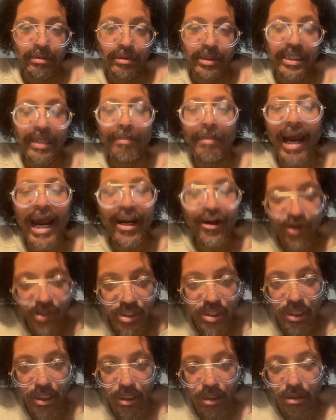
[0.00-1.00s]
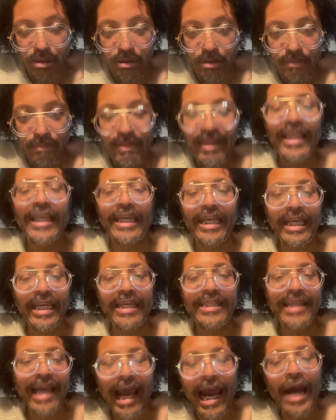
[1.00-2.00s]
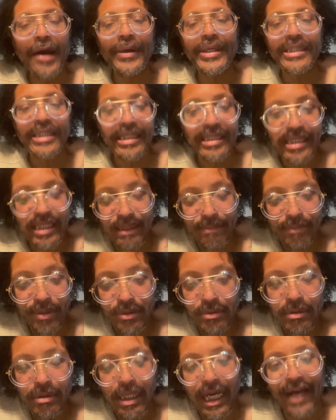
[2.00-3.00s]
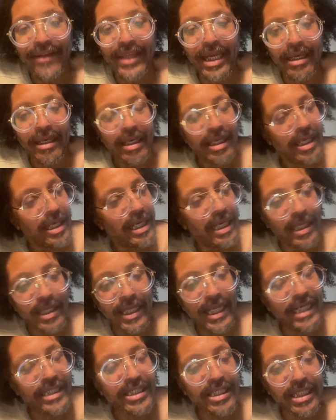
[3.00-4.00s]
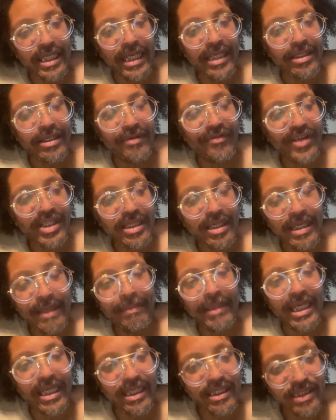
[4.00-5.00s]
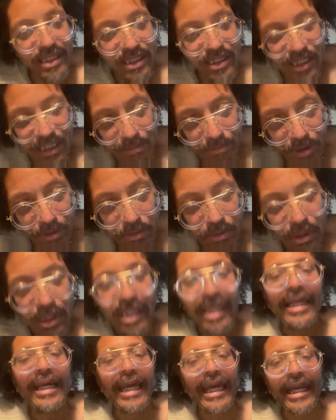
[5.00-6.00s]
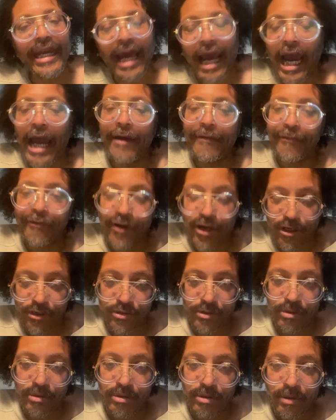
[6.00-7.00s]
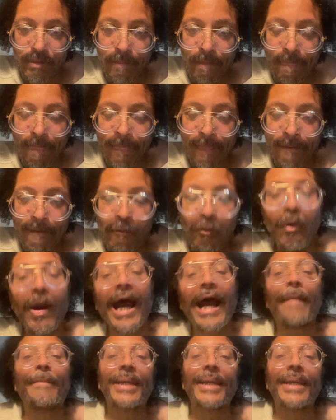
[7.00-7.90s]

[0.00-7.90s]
Democracy is how it's assembled, how that legislative assembly is assembled, and how it functions. Why?